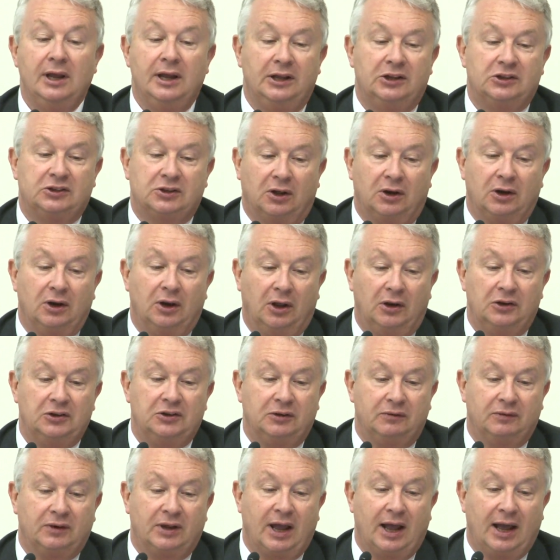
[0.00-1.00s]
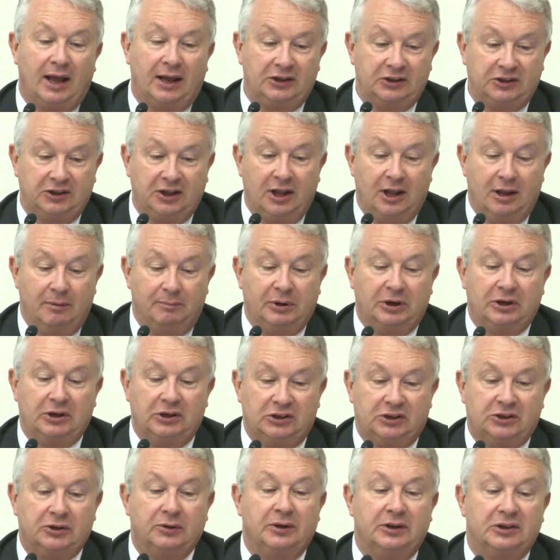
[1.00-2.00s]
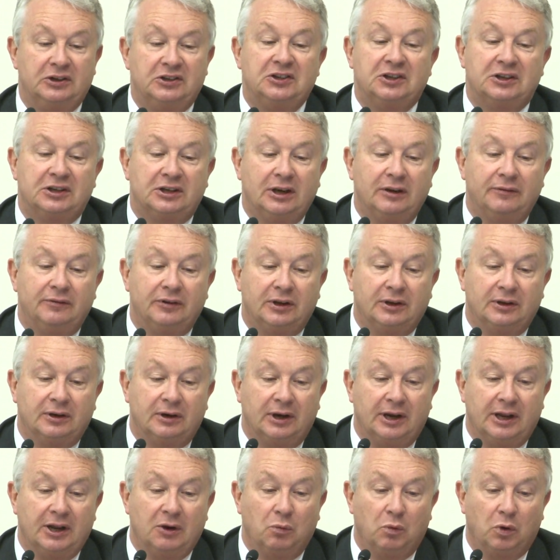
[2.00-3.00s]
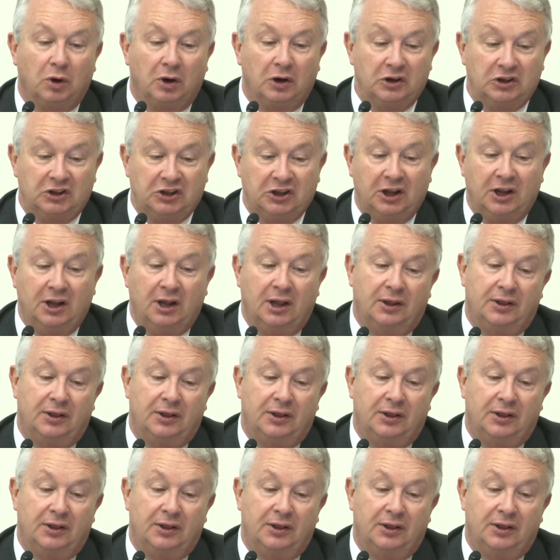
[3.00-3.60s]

It's got lots of gas, but it's doing significantly worse.